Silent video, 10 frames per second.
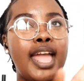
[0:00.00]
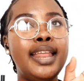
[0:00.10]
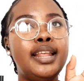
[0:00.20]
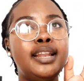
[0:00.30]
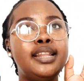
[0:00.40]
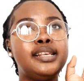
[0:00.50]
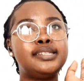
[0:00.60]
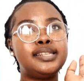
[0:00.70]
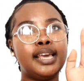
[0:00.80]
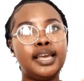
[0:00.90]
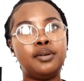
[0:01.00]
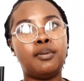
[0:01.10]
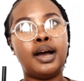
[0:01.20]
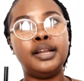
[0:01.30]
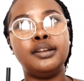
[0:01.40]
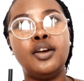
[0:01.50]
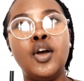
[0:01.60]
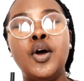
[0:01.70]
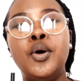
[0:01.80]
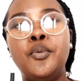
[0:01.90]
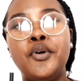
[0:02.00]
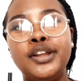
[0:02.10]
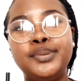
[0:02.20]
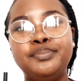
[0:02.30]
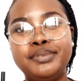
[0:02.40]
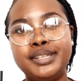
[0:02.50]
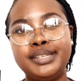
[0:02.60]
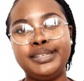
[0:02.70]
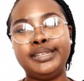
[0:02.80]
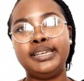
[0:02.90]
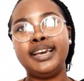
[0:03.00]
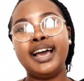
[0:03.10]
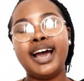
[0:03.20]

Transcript: And then the second one would be,